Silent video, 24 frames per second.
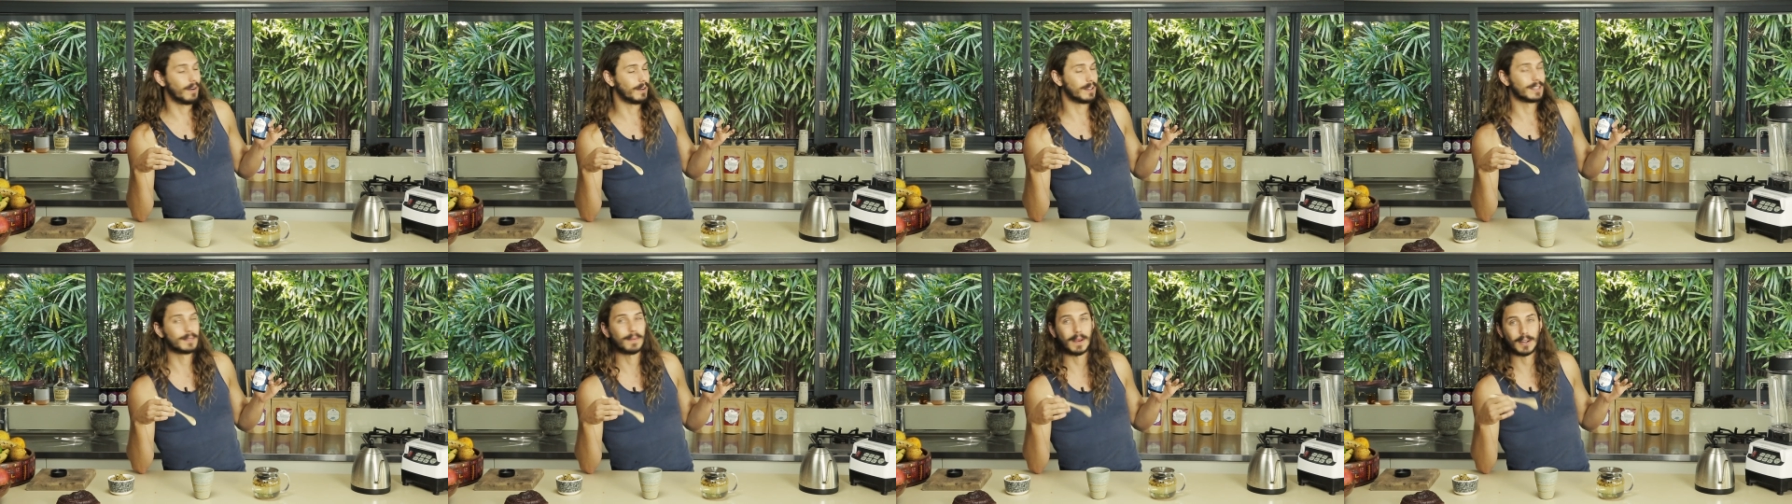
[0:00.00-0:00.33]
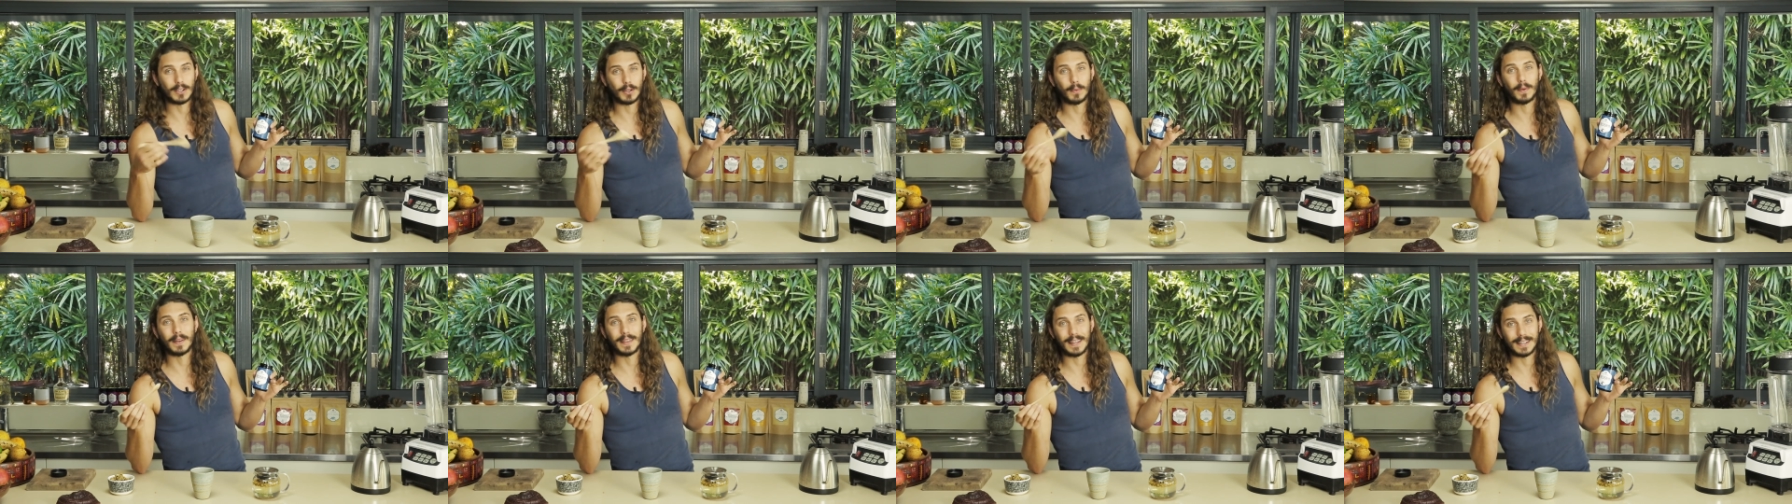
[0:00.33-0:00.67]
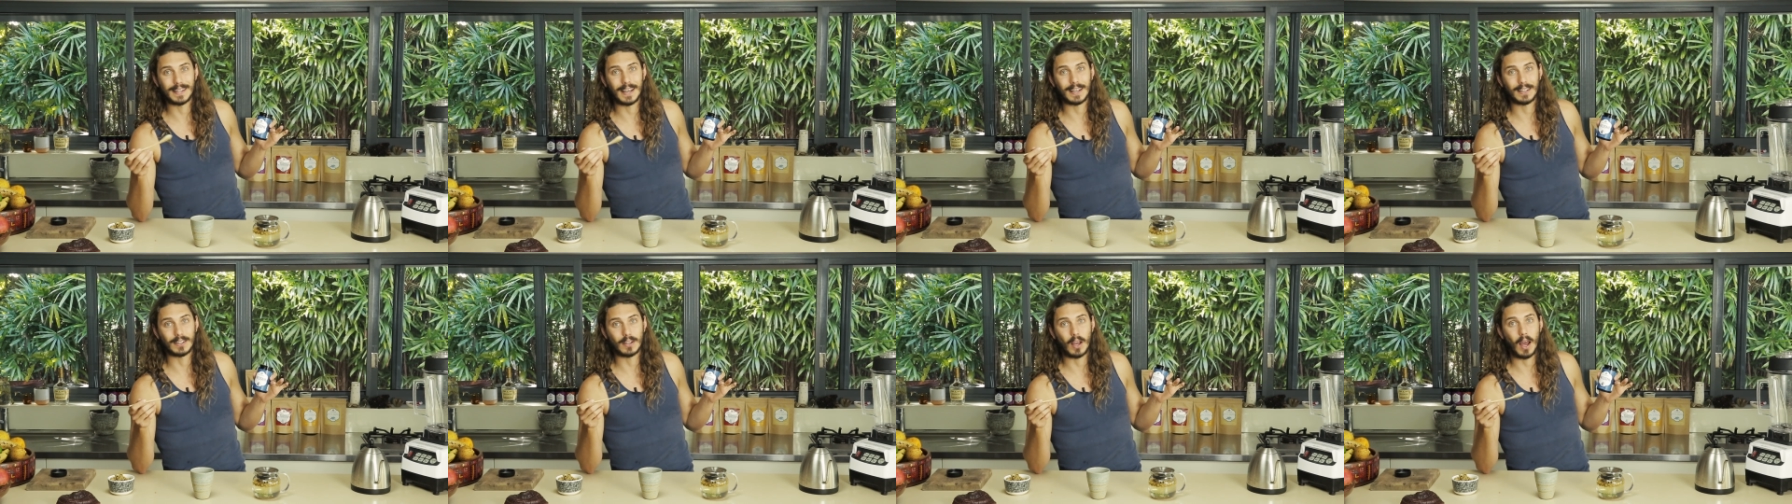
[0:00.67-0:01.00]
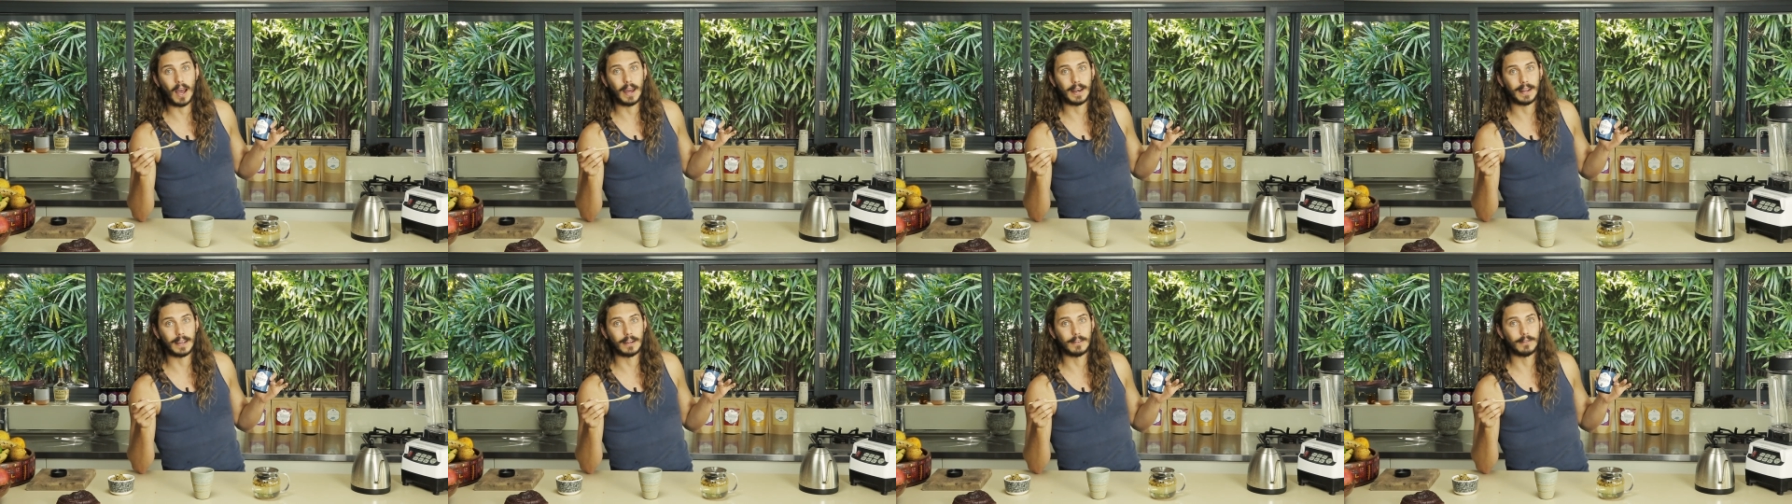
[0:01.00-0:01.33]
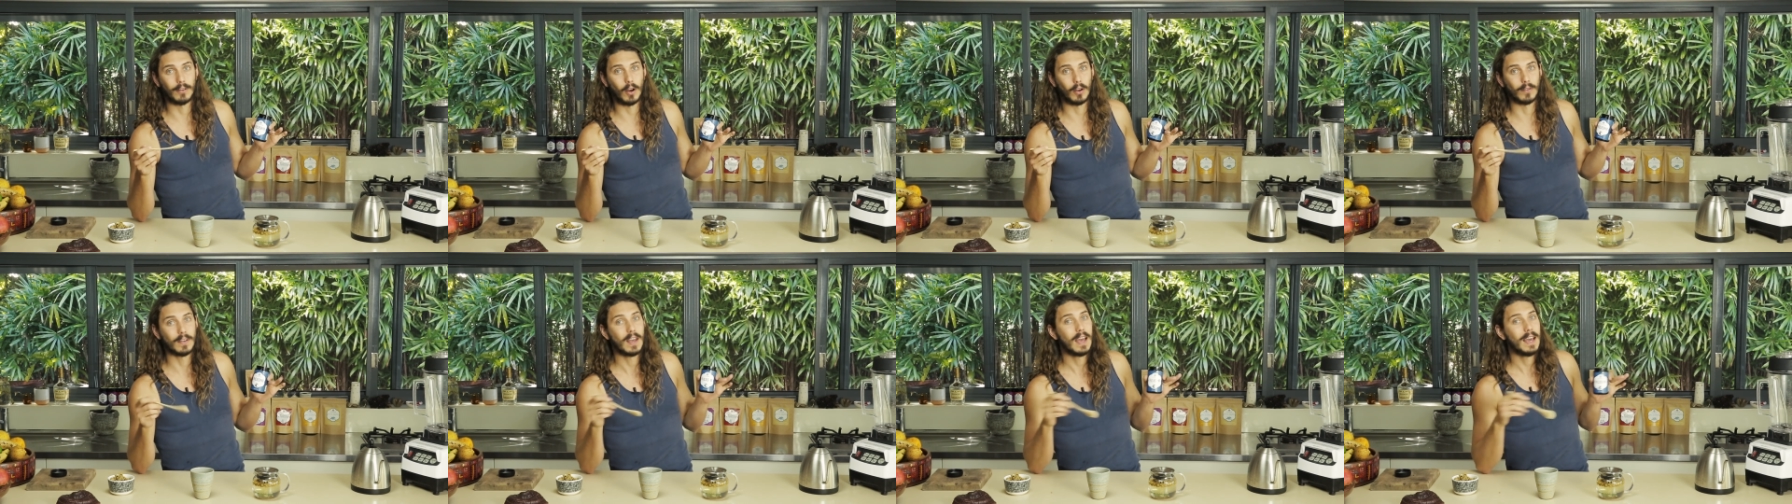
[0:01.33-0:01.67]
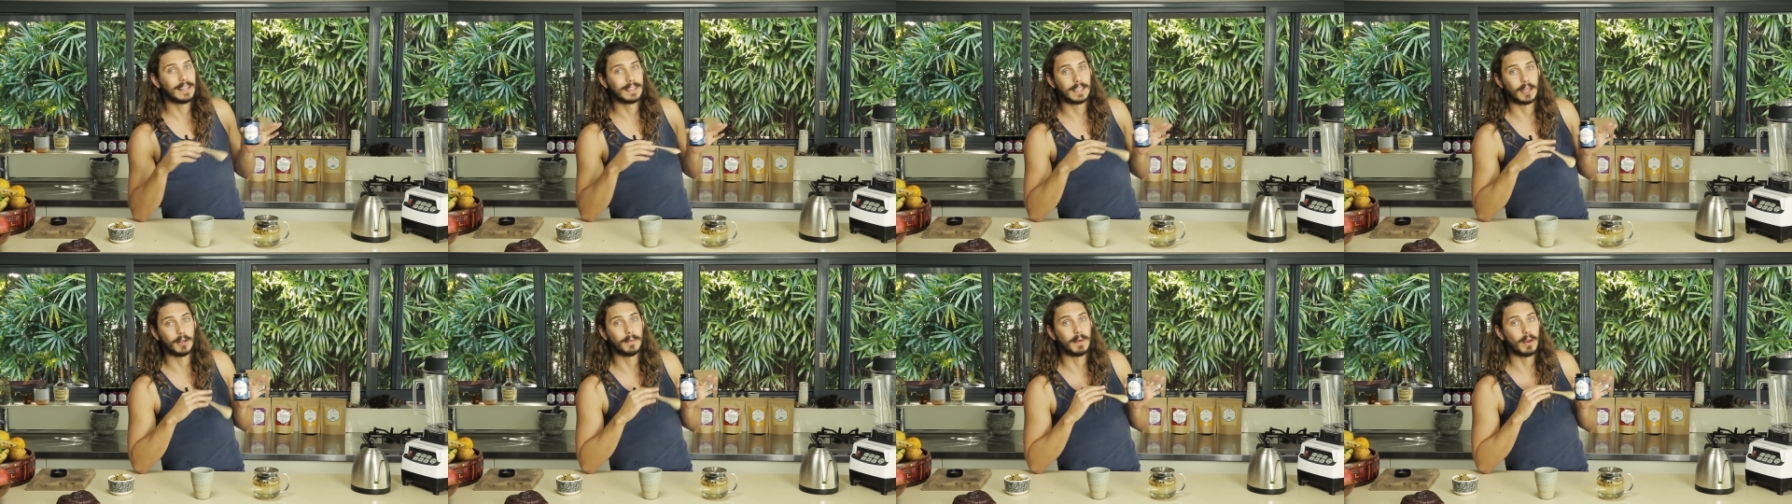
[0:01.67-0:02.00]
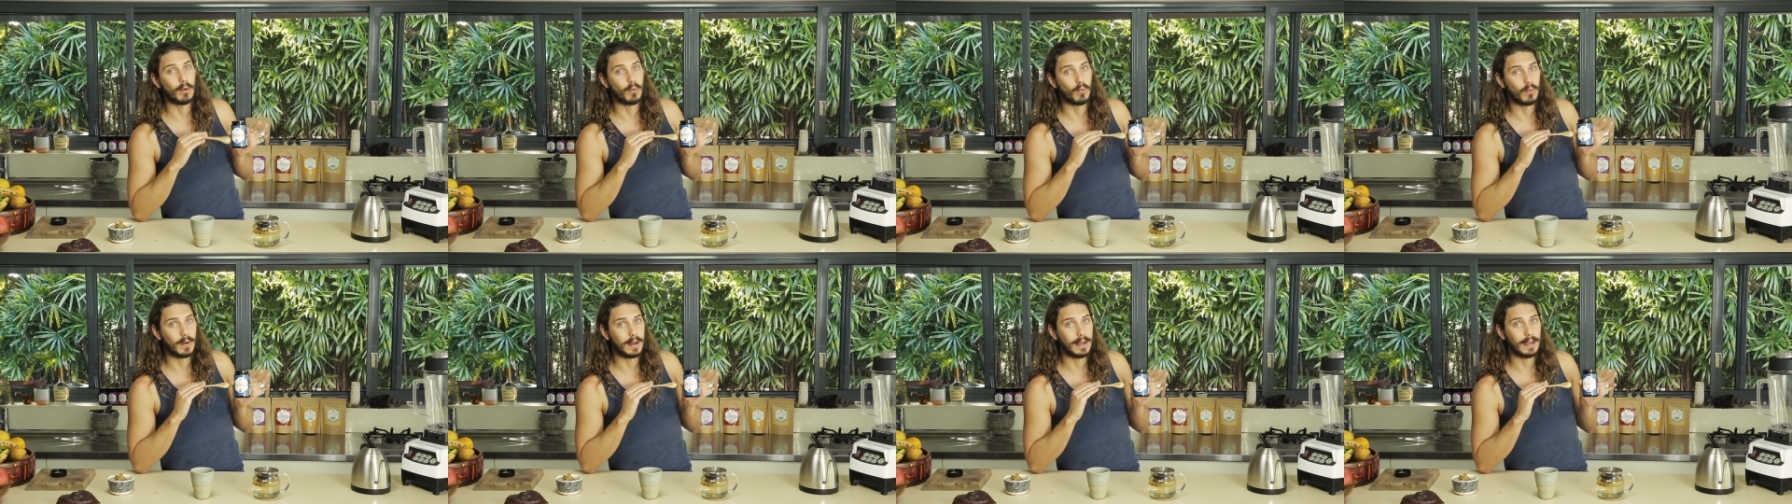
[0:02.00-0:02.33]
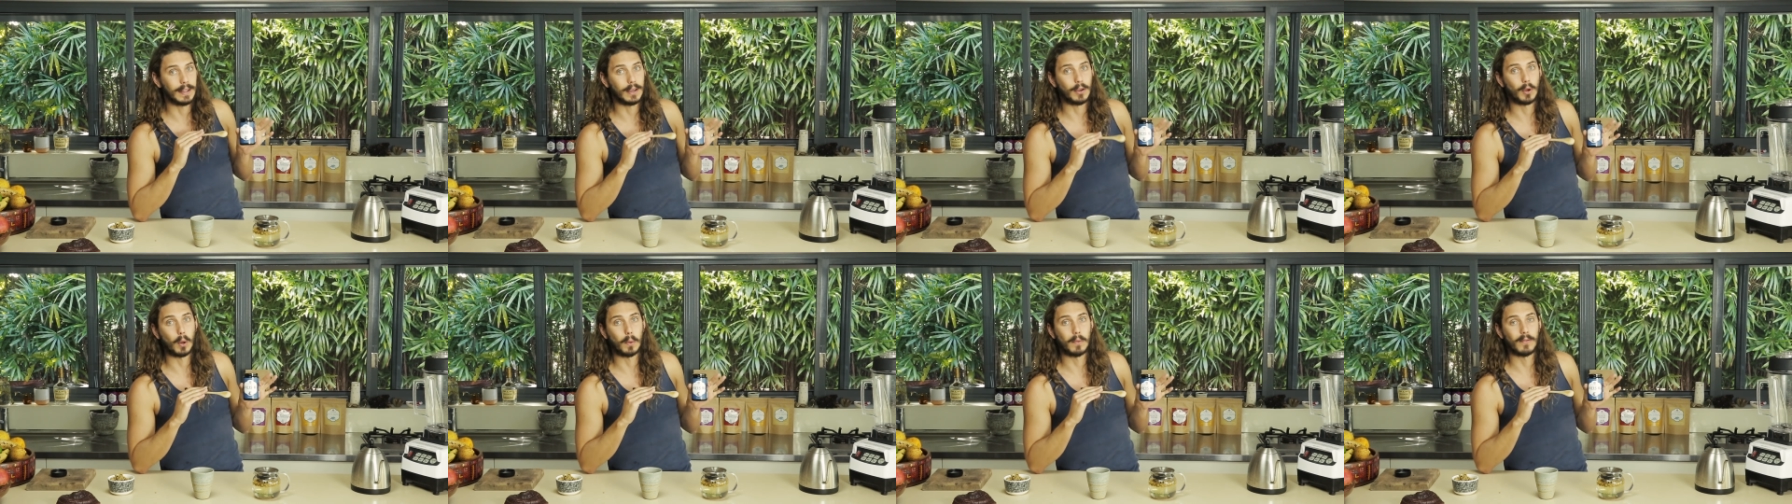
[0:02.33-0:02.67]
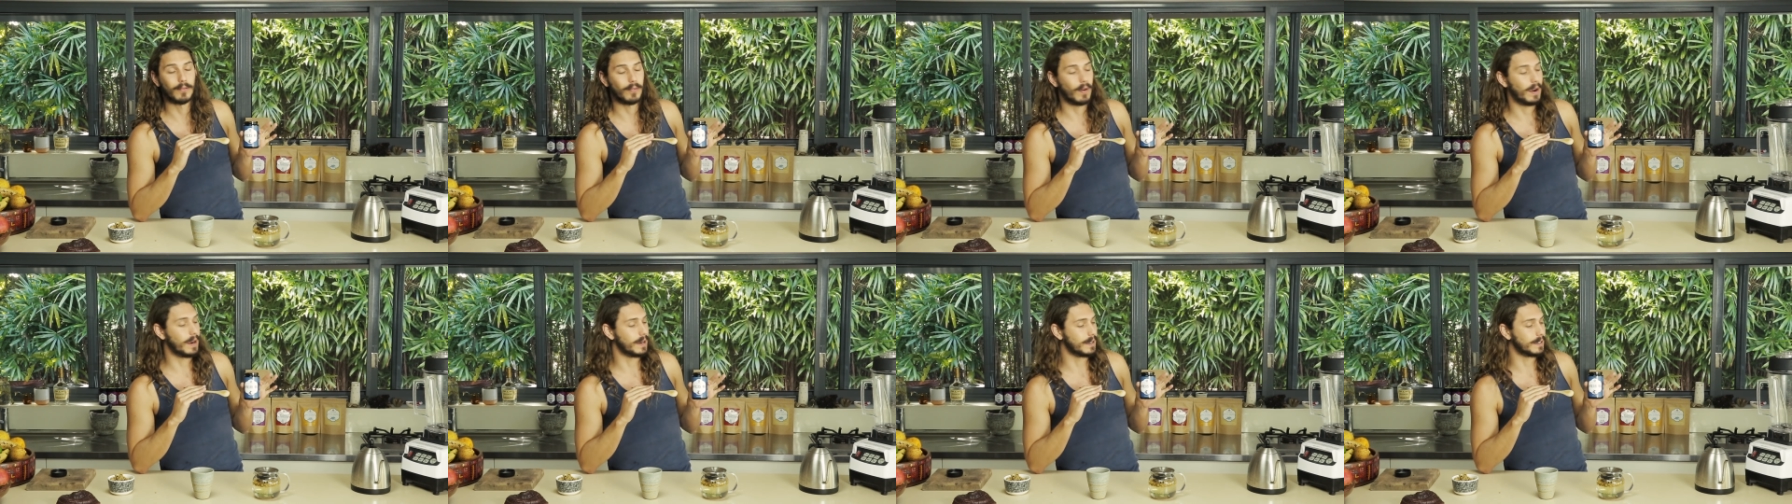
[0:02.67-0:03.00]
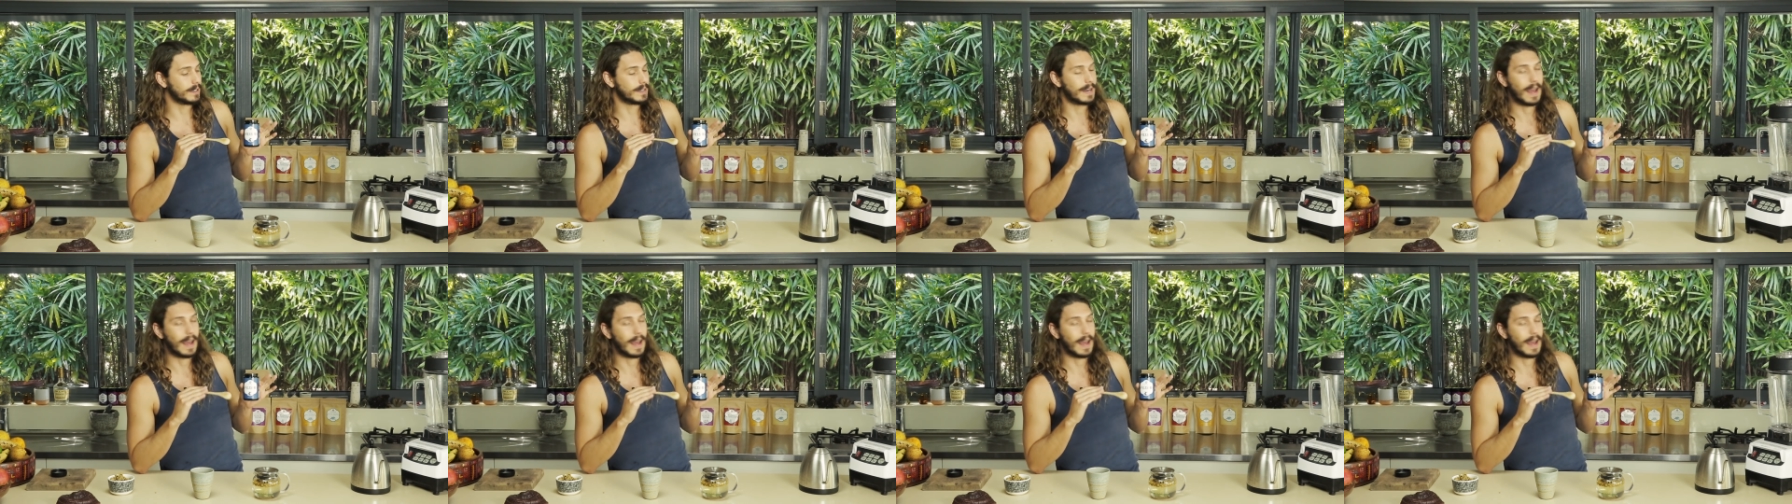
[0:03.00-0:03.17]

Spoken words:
and especially when there's anxiety involved, it's going to be a really good friend.